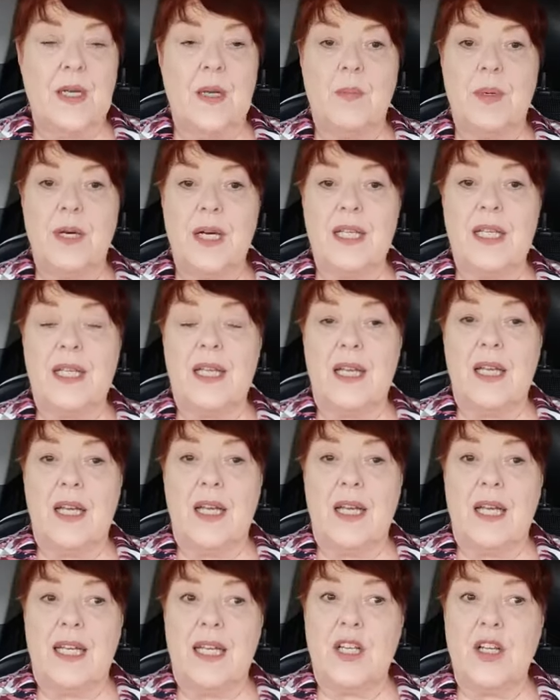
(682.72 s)
But
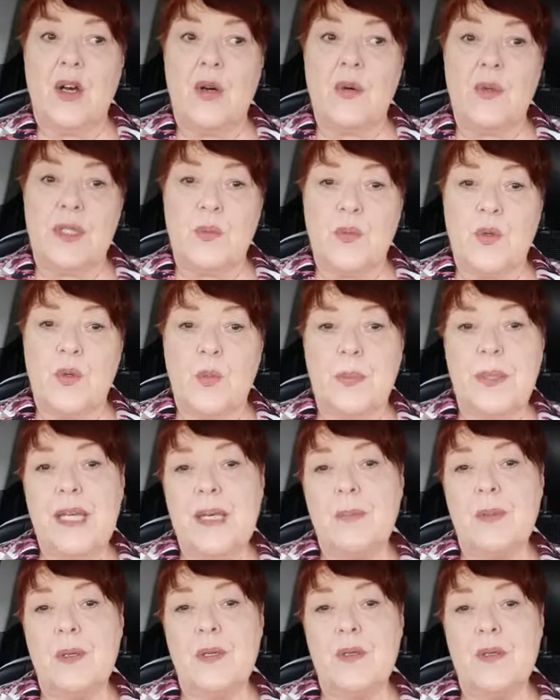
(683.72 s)
you know, will
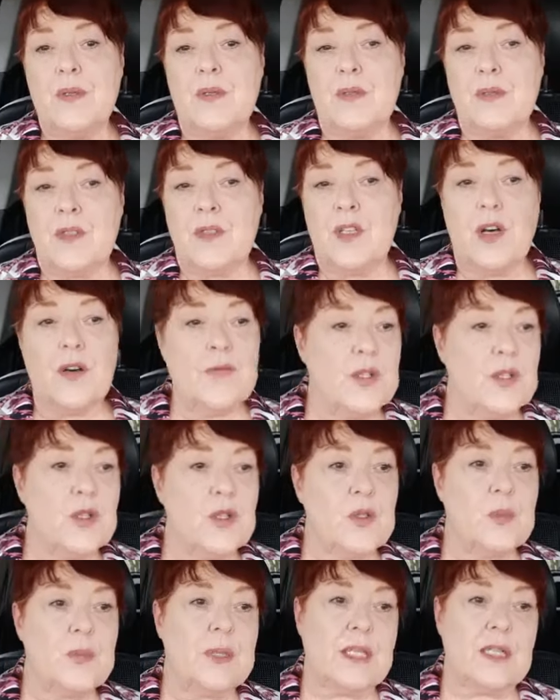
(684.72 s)
people love
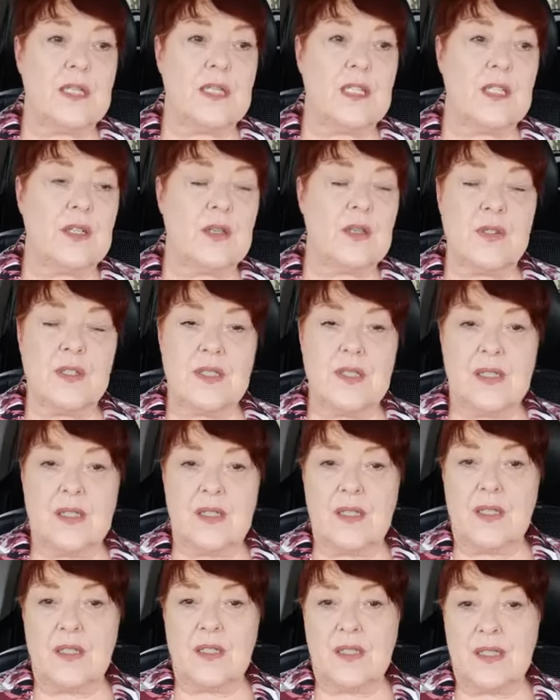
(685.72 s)
you? Be, you know, the
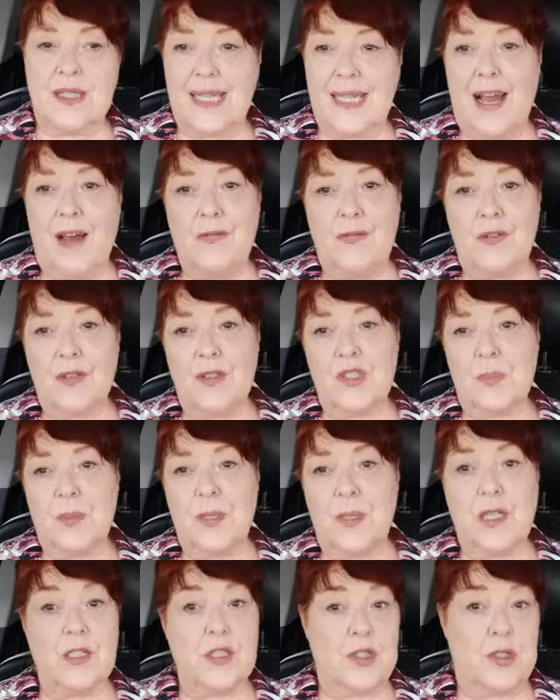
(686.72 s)
the staffers
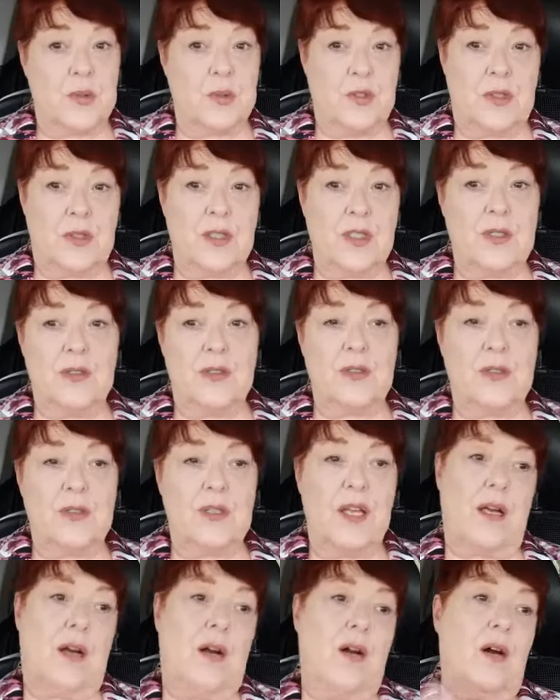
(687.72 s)
because you you're
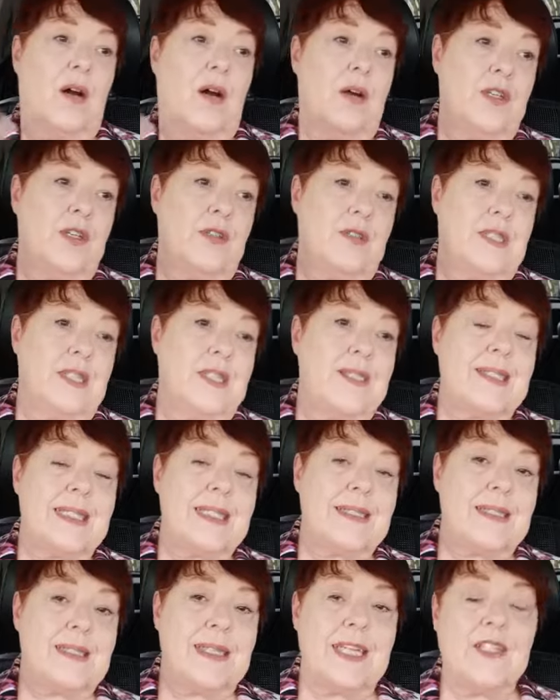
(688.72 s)
like oh you're
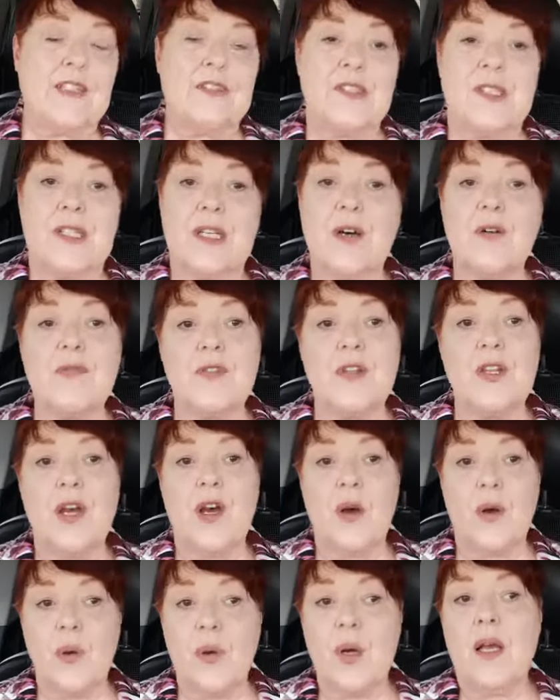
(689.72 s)
distancing yourself.
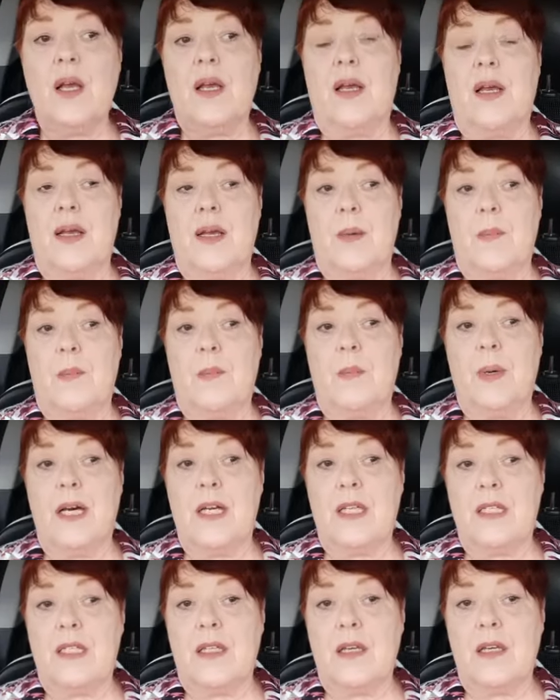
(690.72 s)
No,
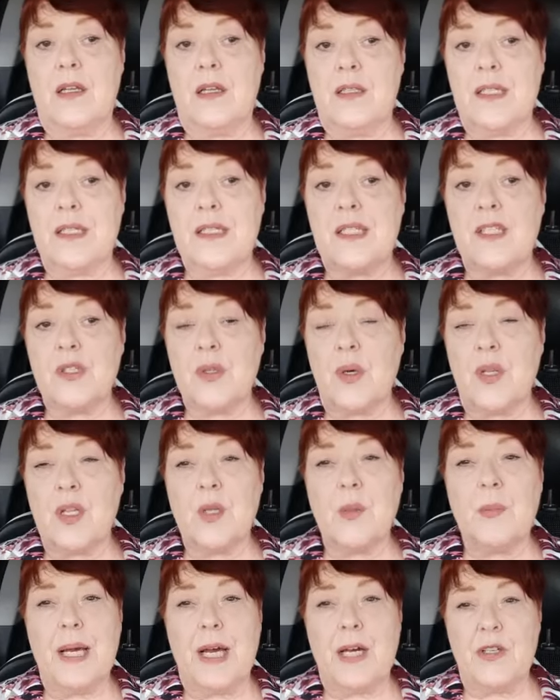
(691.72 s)
but the, this is
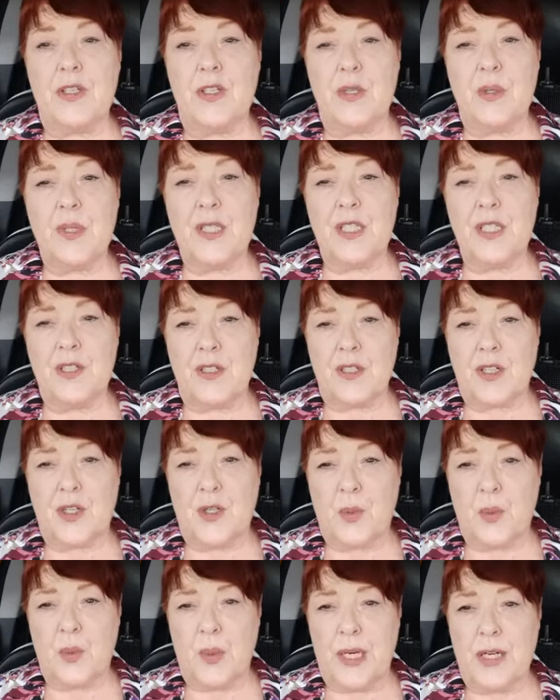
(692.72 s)
all about you and your
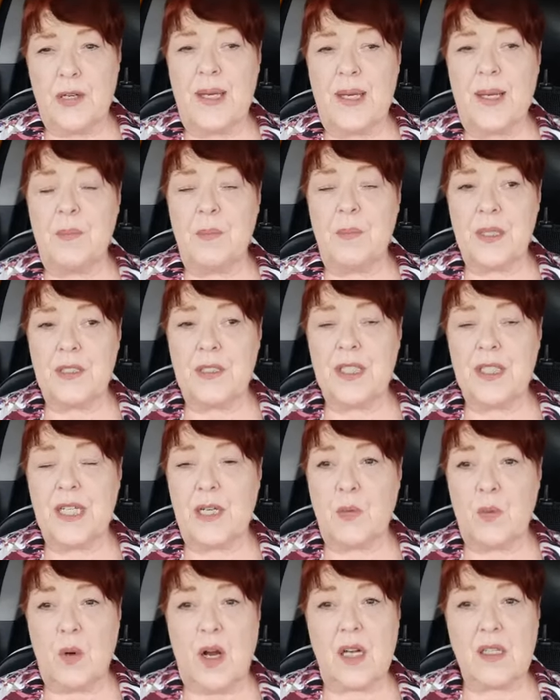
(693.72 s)
career and building
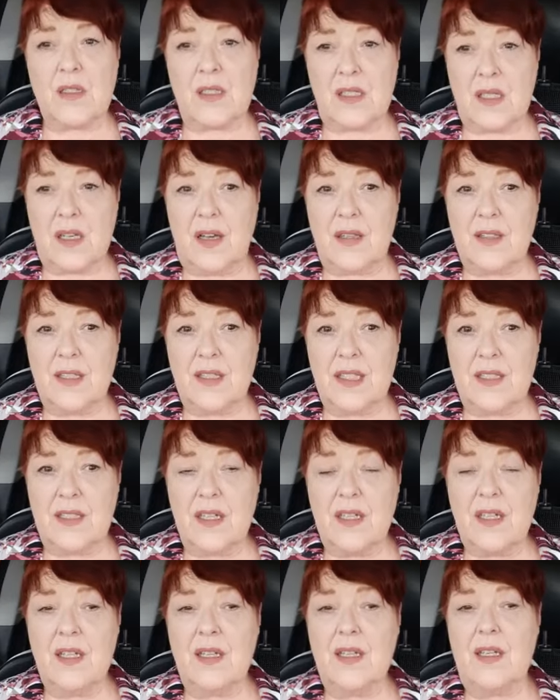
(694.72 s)
a rock solid
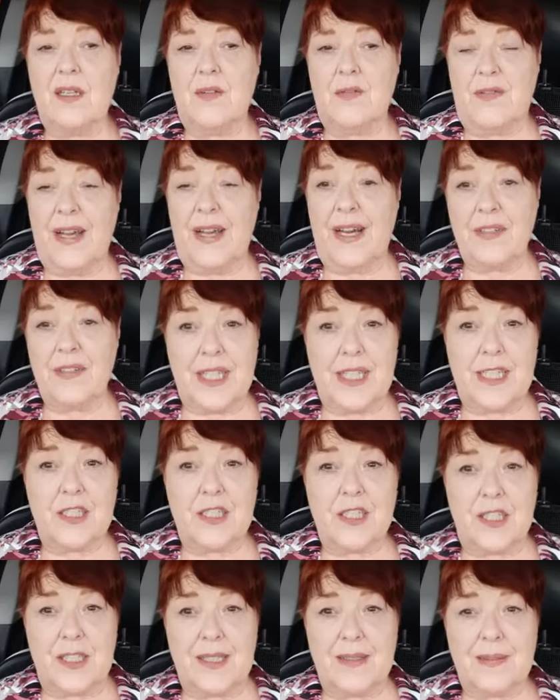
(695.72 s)

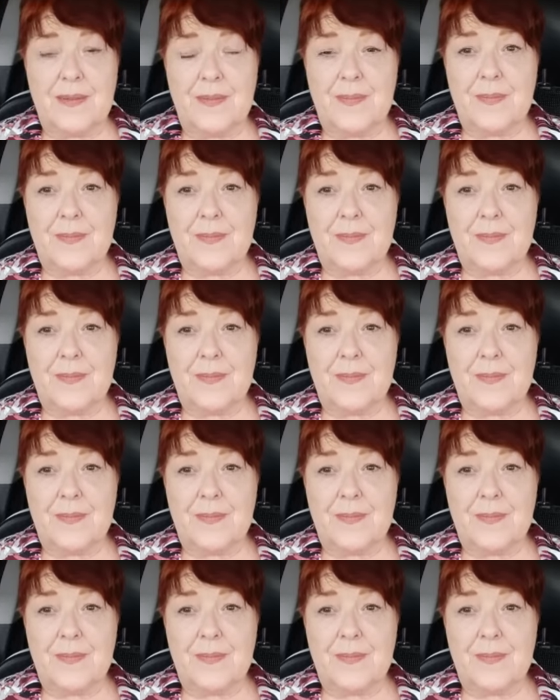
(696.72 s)
foundation